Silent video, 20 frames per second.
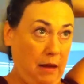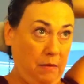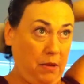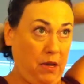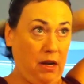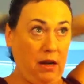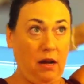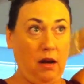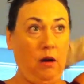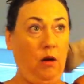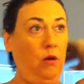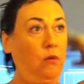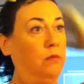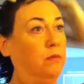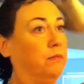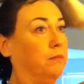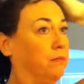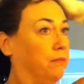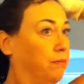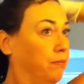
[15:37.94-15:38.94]
I'm going to go
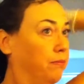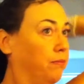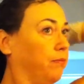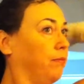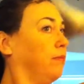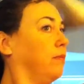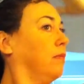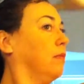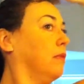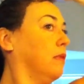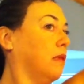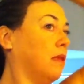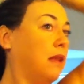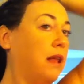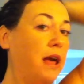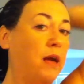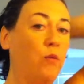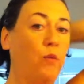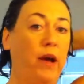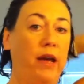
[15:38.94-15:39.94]

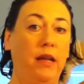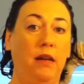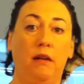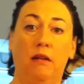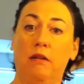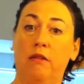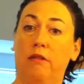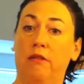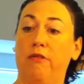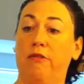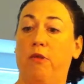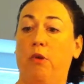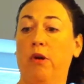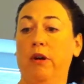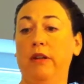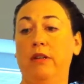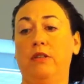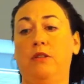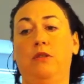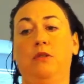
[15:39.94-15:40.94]
and wait
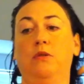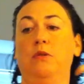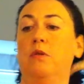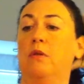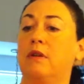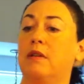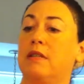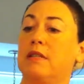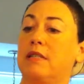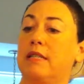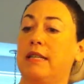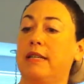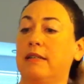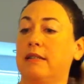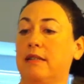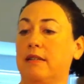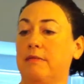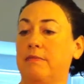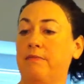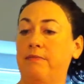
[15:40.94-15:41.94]
for it to
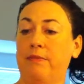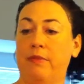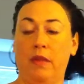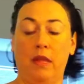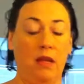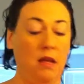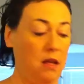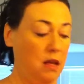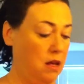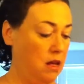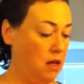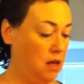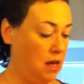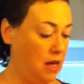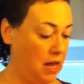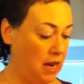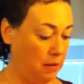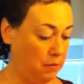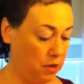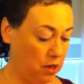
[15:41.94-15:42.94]
sit.
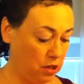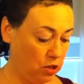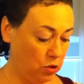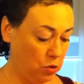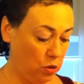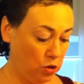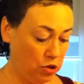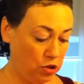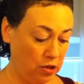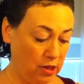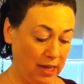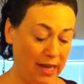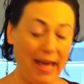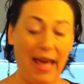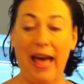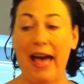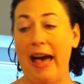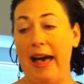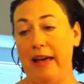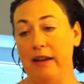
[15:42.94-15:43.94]
And I'm going to torture the
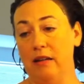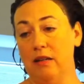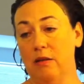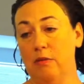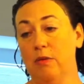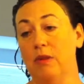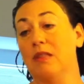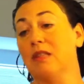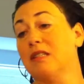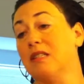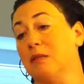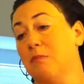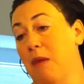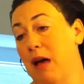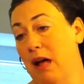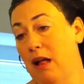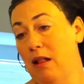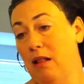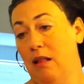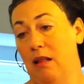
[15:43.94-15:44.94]
cat with the
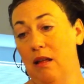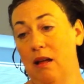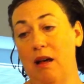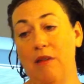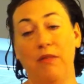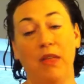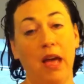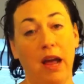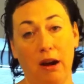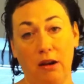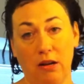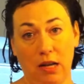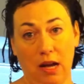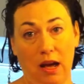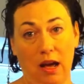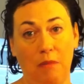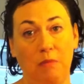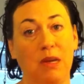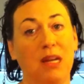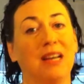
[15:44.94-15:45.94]
smell of the hair
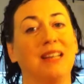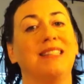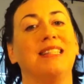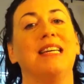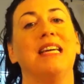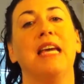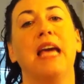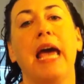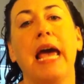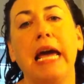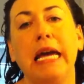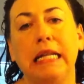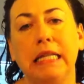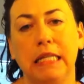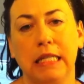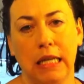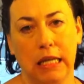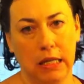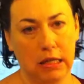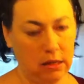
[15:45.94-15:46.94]
dye because he
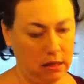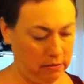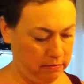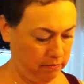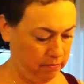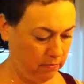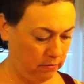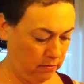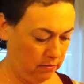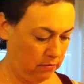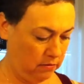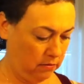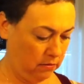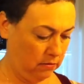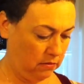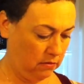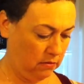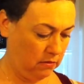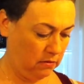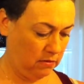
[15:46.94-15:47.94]
hates it.
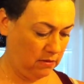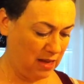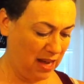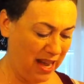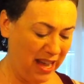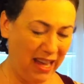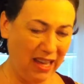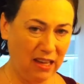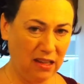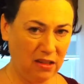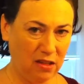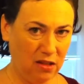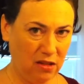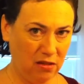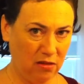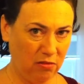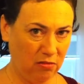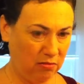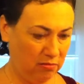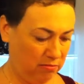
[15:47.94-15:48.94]
I hate it
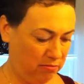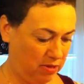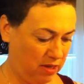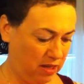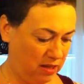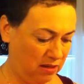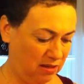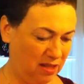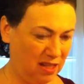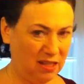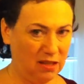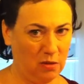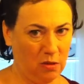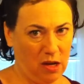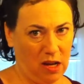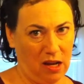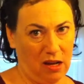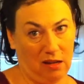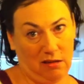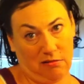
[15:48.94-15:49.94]
too, but that's
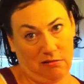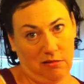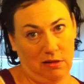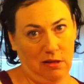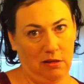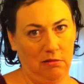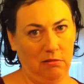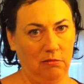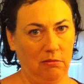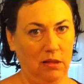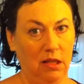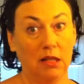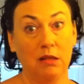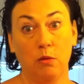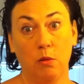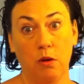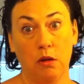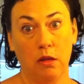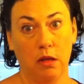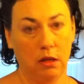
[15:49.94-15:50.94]
okay. You know,
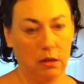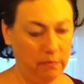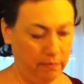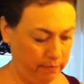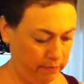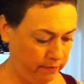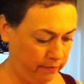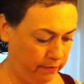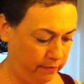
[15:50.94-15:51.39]
it's worth it.